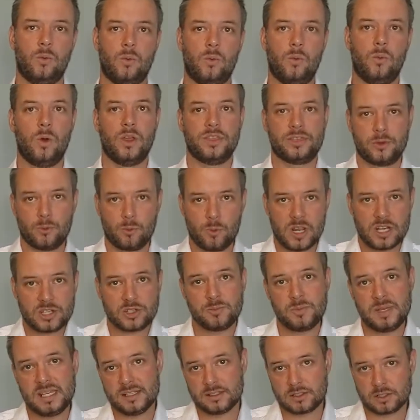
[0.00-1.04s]
What the
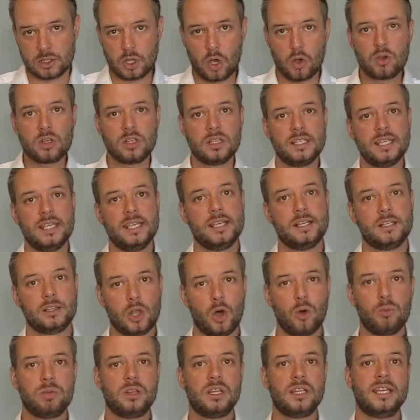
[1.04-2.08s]
wish means locally,
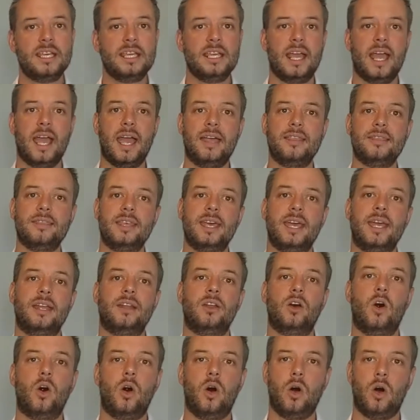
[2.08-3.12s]
globally, and
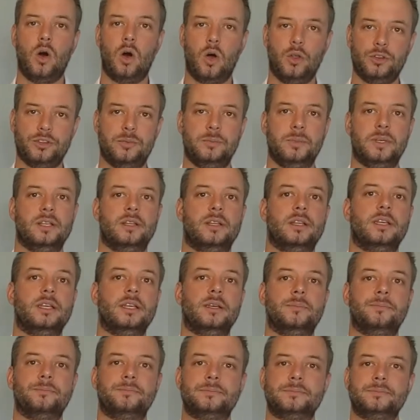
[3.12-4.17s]
then
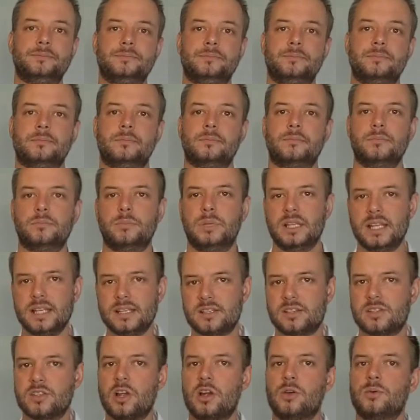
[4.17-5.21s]
ultimately. But
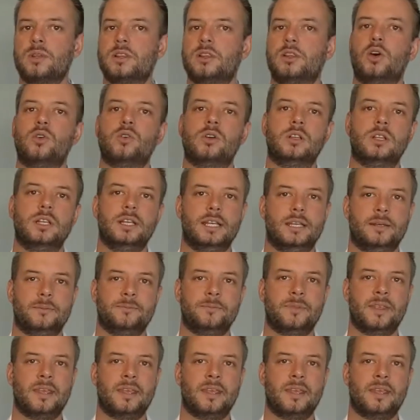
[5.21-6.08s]
let's start with locally.